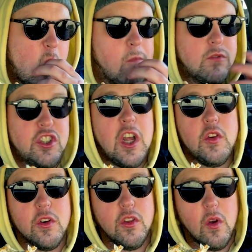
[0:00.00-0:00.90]

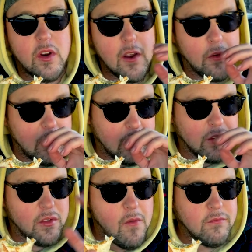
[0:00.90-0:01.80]
Shelter though definitely
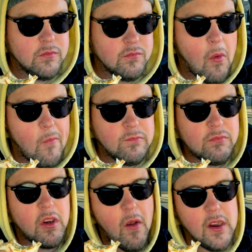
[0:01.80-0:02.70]
is
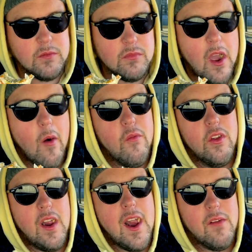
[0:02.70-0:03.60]
helpful
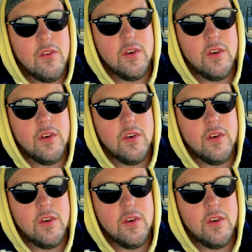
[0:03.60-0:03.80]
to have if you're